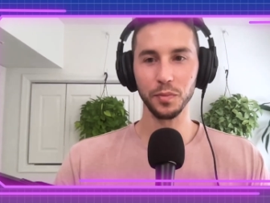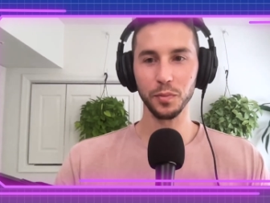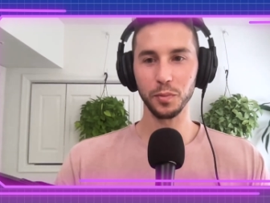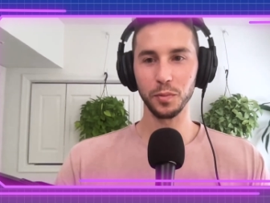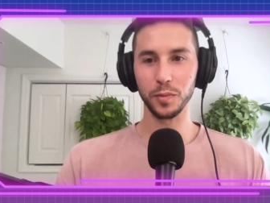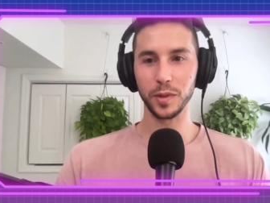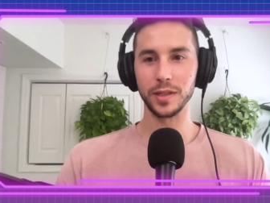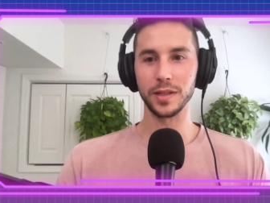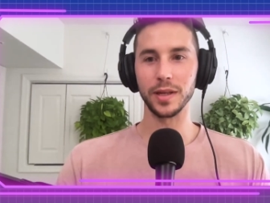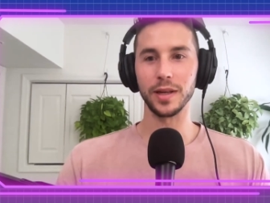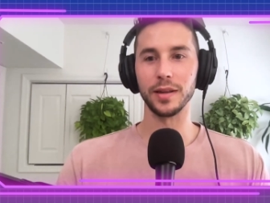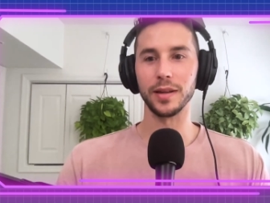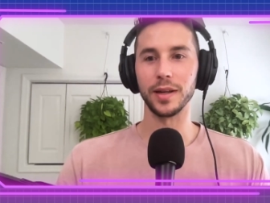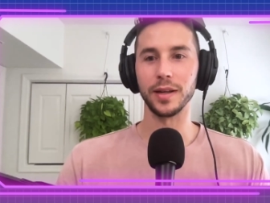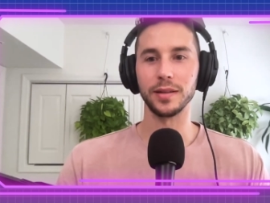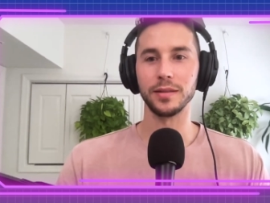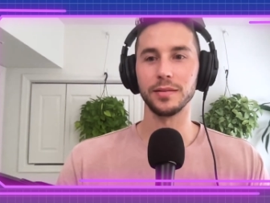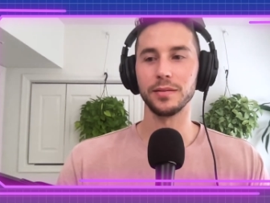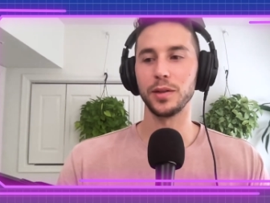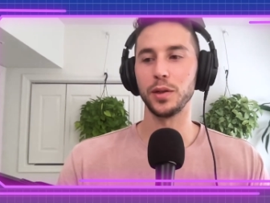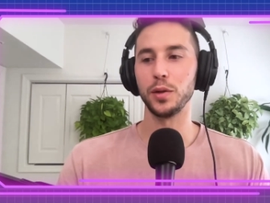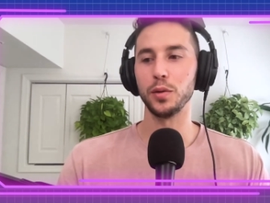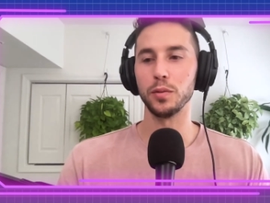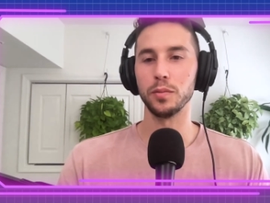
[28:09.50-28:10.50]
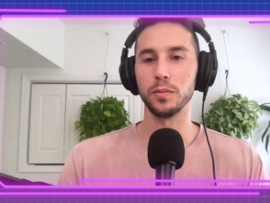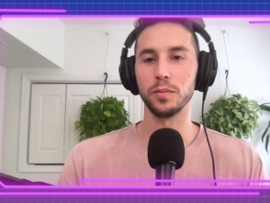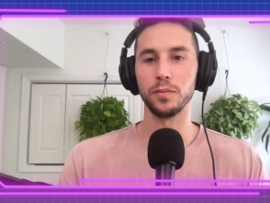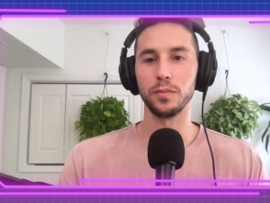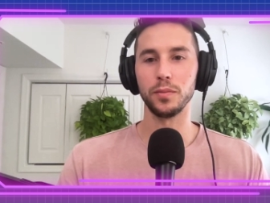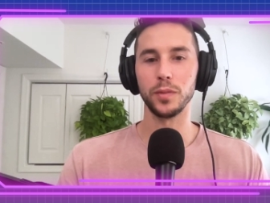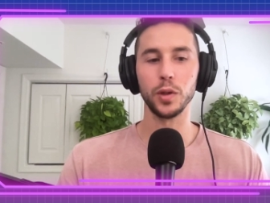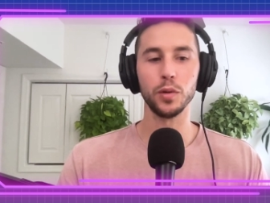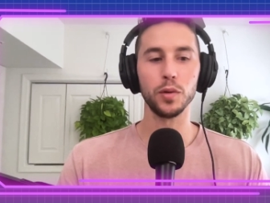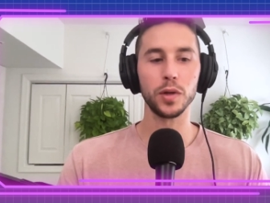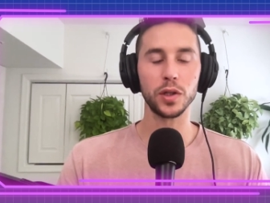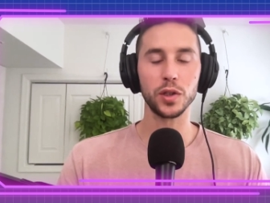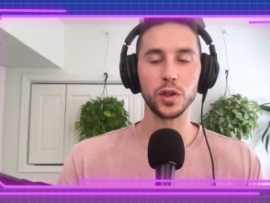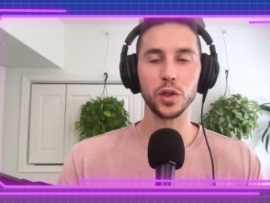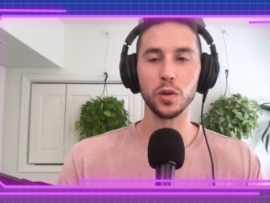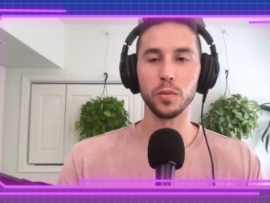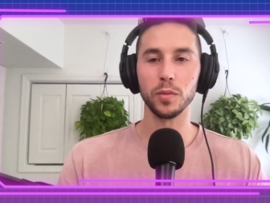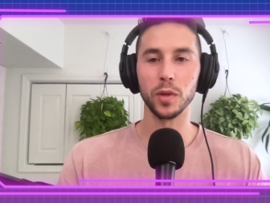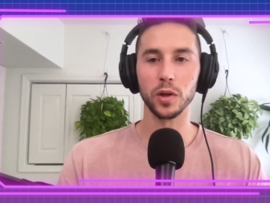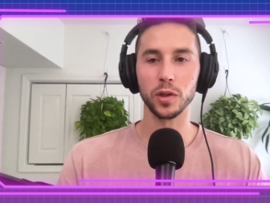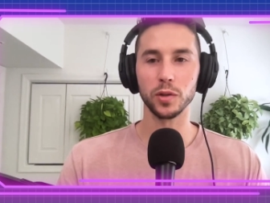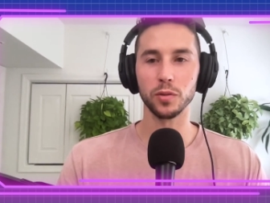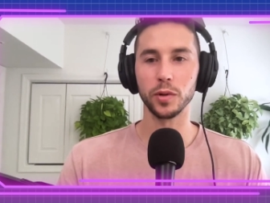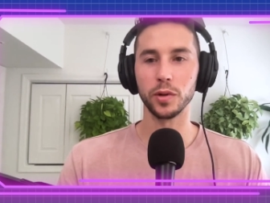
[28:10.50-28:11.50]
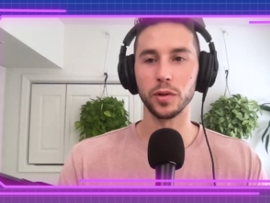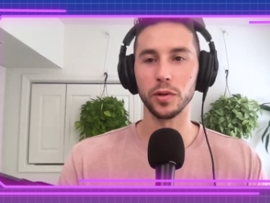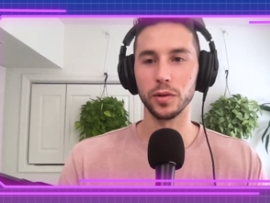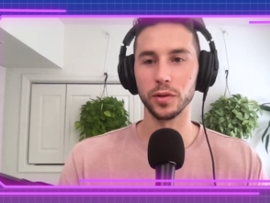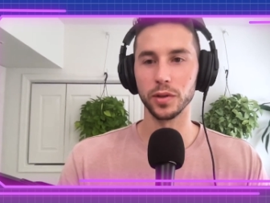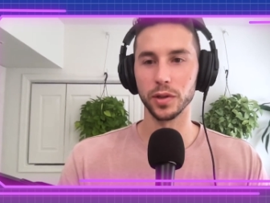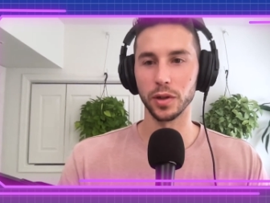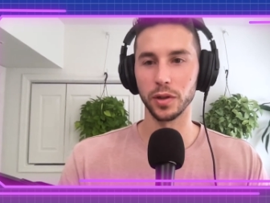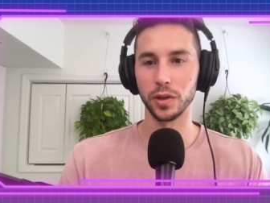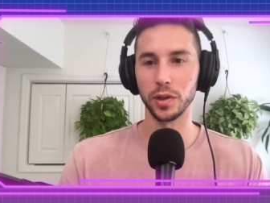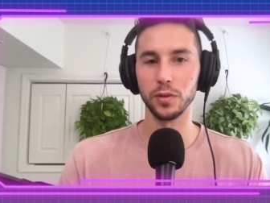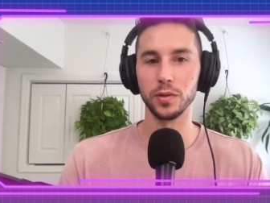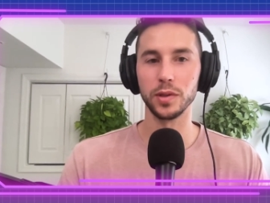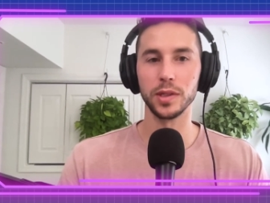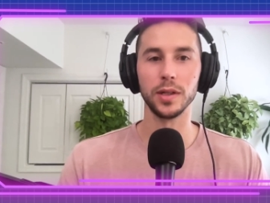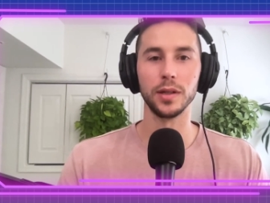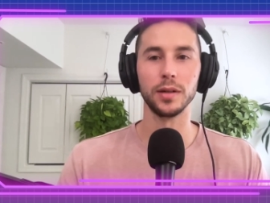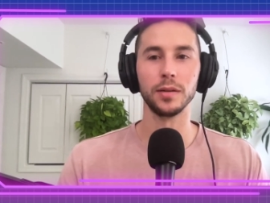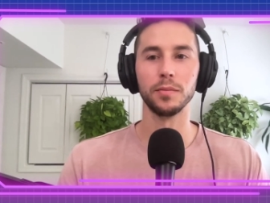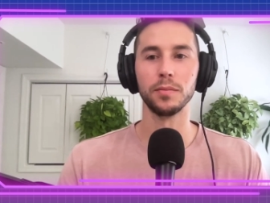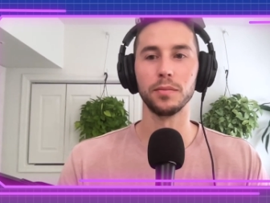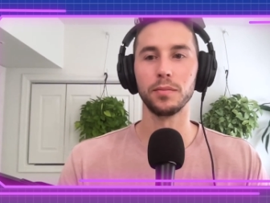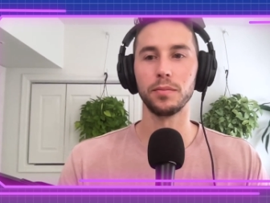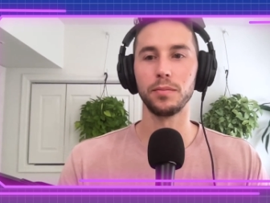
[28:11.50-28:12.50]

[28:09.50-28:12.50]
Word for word: you say like you you assume most recruiters are using